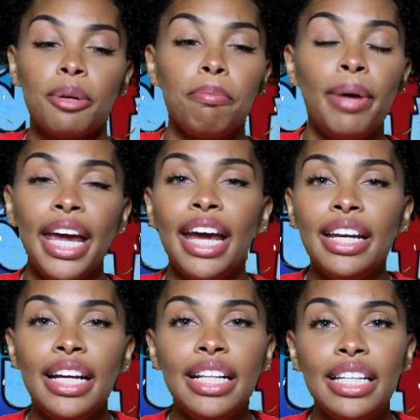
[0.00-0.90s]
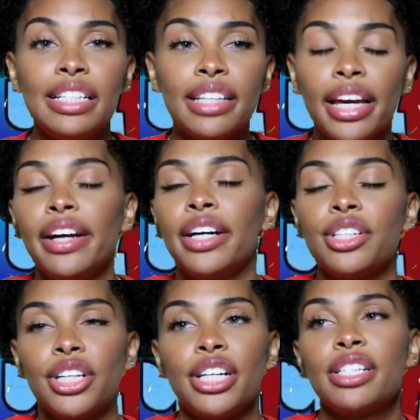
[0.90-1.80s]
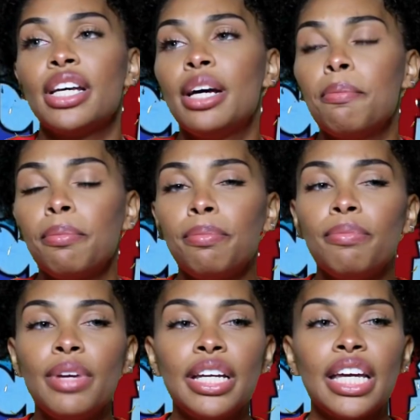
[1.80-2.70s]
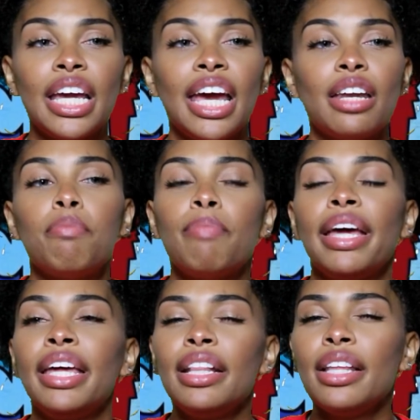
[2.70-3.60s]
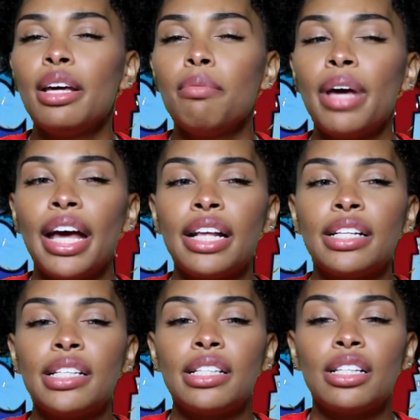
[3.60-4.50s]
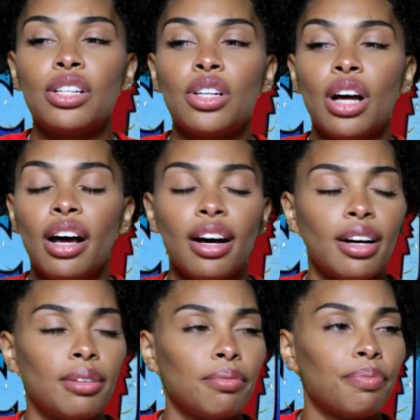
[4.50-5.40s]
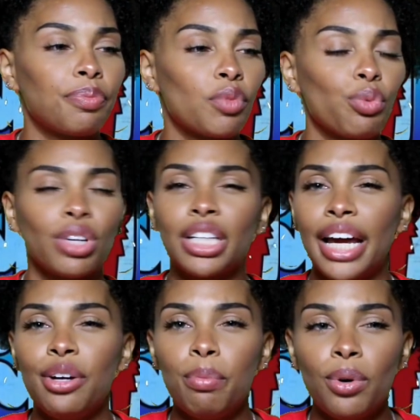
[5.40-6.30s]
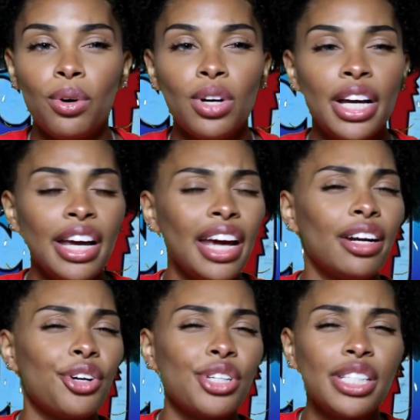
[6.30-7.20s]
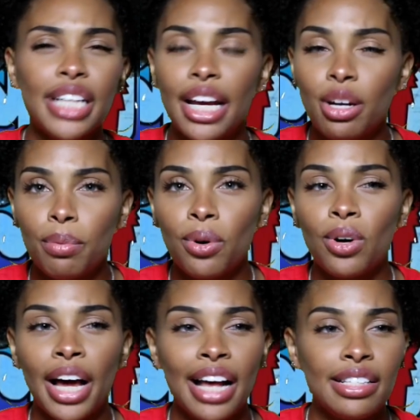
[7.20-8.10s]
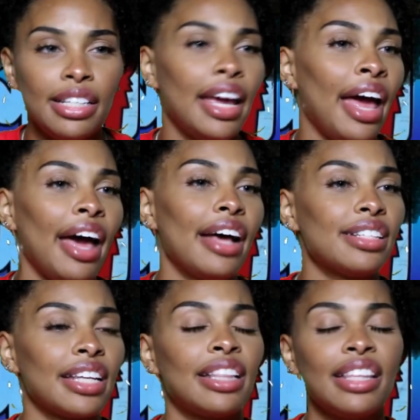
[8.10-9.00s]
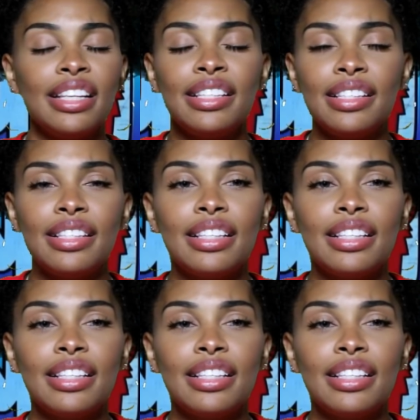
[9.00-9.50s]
panning these characters and making them as relatable and understandable as he has. Like, this,